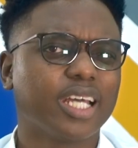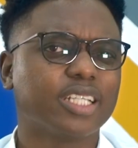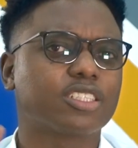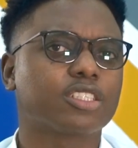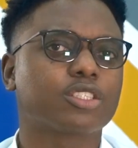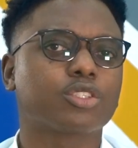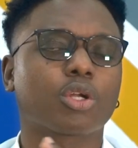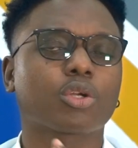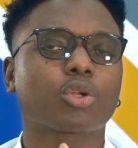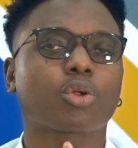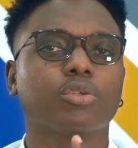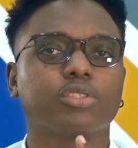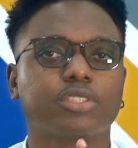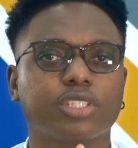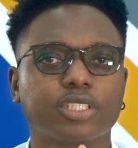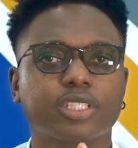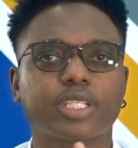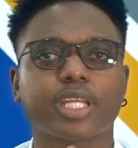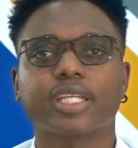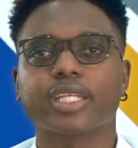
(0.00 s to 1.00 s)
It is not
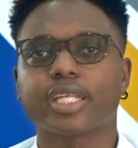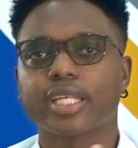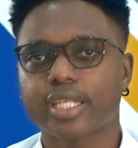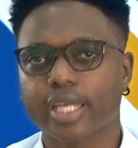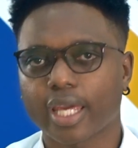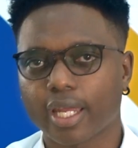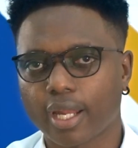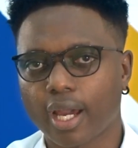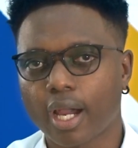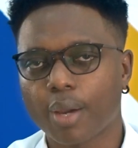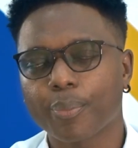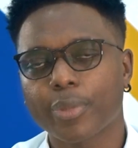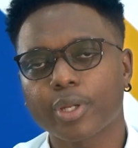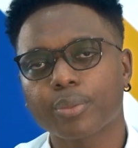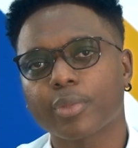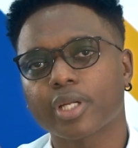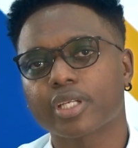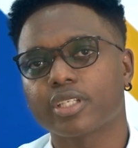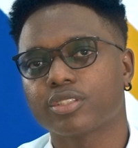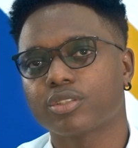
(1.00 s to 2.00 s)
consistent. It can
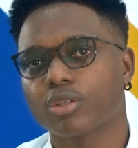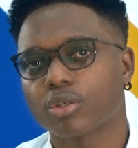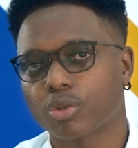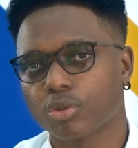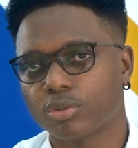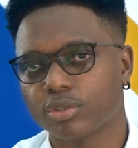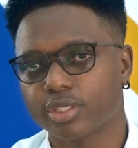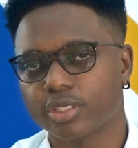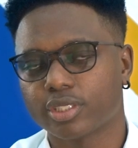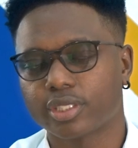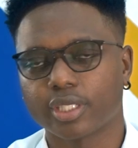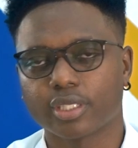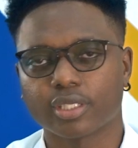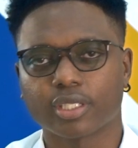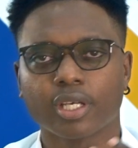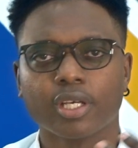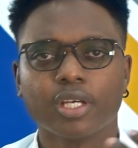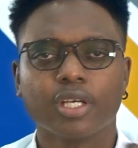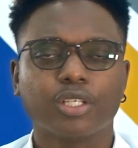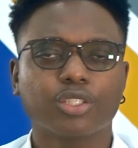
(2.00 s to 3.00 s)
happen, but it's not consistent.